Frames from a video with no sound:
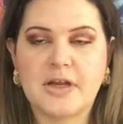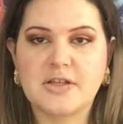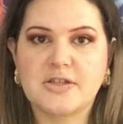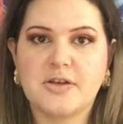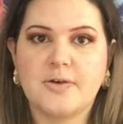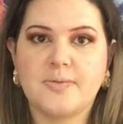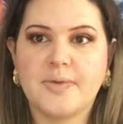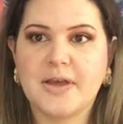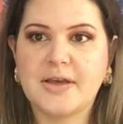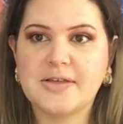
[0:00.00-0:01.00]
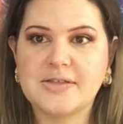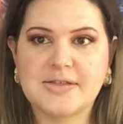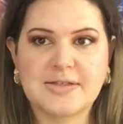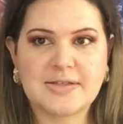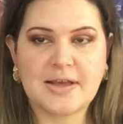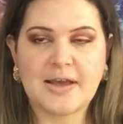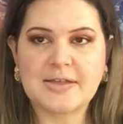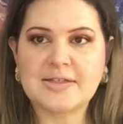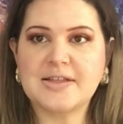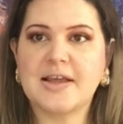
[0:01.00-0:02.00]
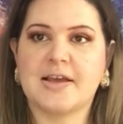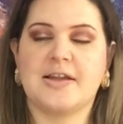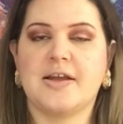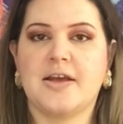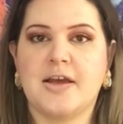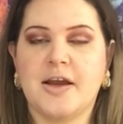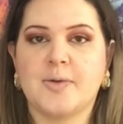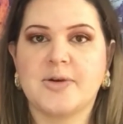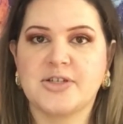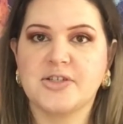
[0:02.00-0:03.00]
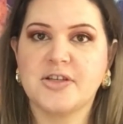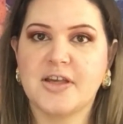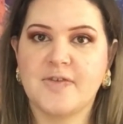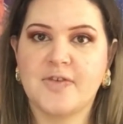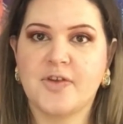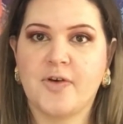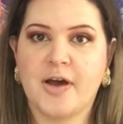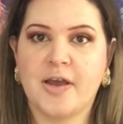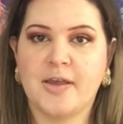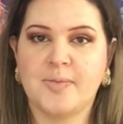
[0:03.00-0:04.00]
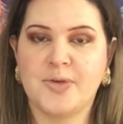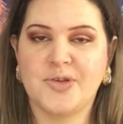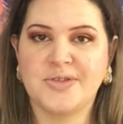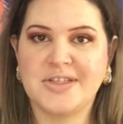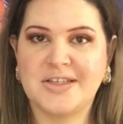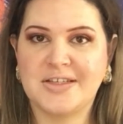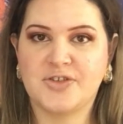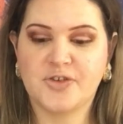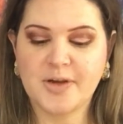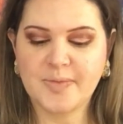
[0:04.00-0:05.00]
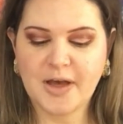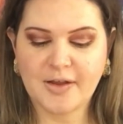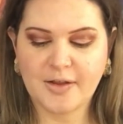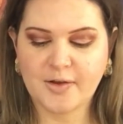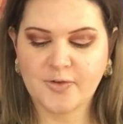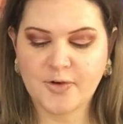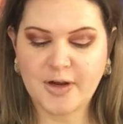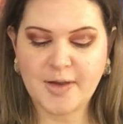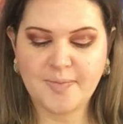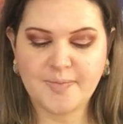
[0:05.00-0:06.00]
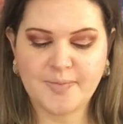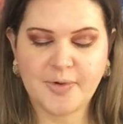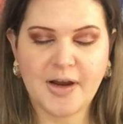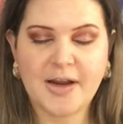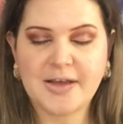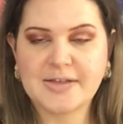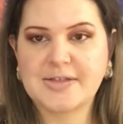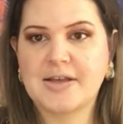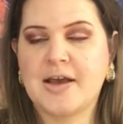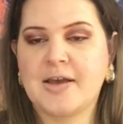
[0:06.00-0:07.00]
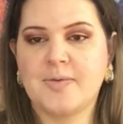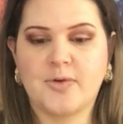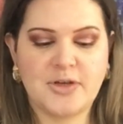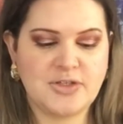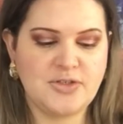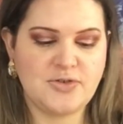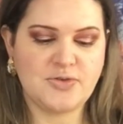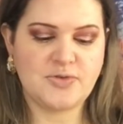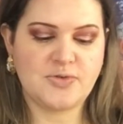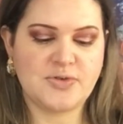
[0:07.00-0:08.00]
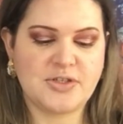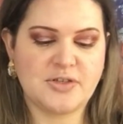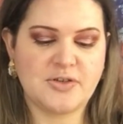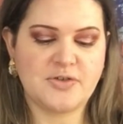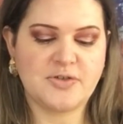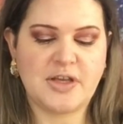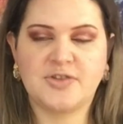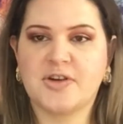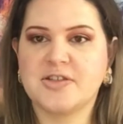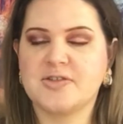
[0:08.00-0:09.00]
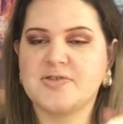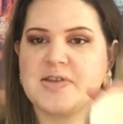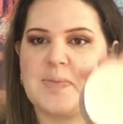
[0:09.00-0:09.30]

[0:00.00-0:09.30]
So because I still like a airbrush look, even though I am using cream products, I'm going to still use a translucent